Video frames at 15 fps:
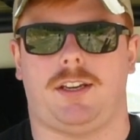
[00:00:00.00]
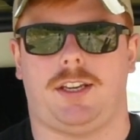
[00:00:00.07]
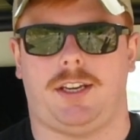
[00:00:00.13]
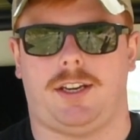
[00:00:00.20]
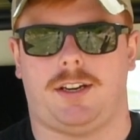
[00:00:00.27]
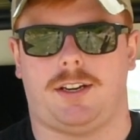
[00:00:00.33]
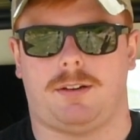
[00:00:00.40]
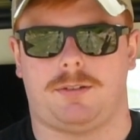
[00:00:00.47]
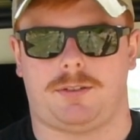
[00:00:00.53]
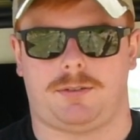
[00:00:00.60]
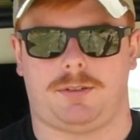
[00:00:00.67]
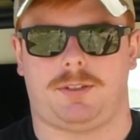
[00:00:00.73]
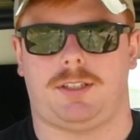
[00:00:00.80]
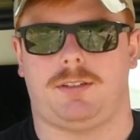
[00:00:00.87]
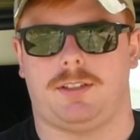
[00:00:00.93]
and
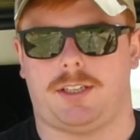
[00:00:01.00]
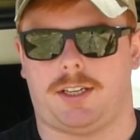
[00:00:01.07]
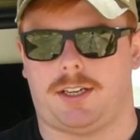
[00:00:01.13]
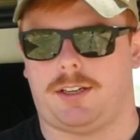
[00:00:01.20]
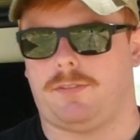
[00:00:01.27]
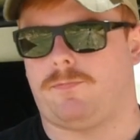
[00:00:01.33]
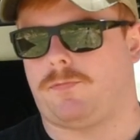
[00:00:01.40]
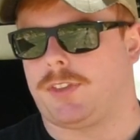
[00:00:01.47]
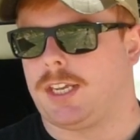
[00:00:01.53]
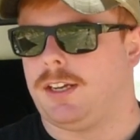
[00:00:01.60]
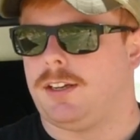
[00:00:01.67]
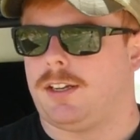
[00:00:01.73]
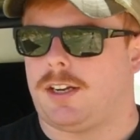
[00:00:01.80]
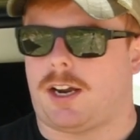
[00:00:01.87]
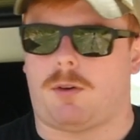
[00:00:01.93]

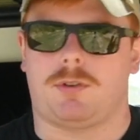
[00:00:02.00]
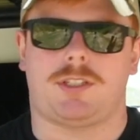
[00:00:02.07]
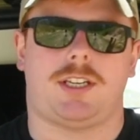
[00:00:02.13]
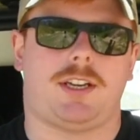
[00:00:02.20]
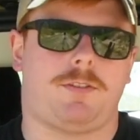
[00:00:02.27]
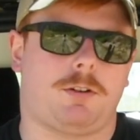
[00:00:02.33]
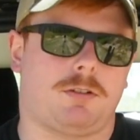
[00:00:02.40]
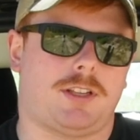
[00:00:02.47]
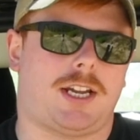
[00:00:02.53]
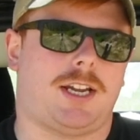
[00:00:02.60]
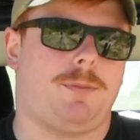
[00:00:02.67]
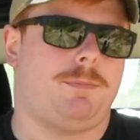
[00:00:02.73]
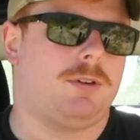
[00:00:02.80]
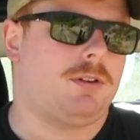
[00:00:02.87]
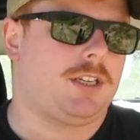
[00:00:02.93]
I wasn't having
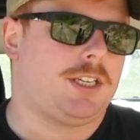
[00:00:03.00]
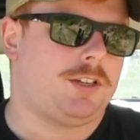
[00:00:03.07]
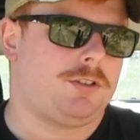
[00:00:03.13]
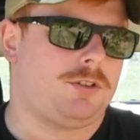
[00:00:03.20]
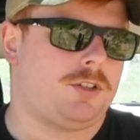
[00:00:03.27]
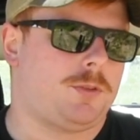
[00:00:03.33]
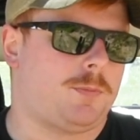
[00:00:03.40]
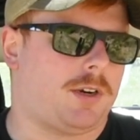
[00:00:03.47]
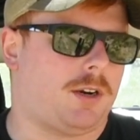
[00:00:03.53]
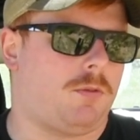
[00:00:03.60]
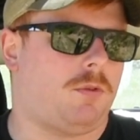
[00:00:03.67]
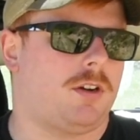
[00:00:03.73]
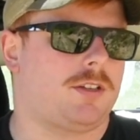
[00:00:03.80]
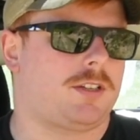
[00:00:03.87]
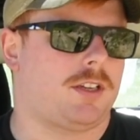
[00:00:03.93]
reliability issues, but I
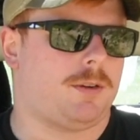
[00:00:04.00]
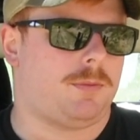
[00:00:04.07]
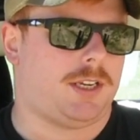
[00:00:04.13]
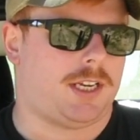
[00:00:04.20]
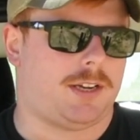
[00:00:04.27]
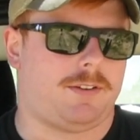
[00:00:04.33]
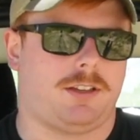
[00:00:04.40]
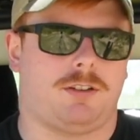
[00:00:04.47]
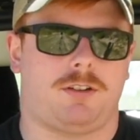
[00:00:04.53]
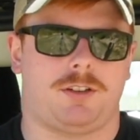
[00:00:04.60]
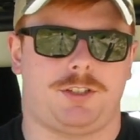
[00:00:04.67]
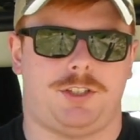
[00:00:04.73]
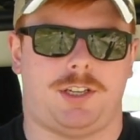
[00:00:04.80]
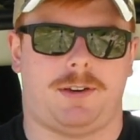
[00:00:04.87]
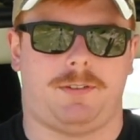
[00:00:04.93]
was going to be having
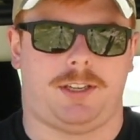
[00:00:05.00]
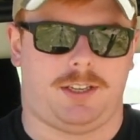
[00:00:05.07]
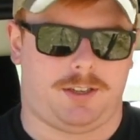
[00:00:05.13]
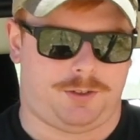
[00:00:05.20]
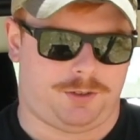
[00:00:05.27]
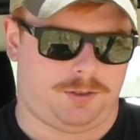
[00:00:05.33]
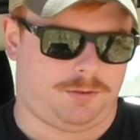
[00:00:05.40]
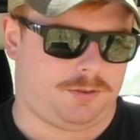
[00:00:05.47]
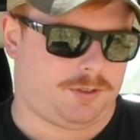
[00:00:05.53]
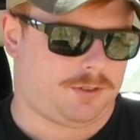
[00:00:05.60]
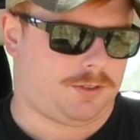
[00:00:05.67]
longevity issues.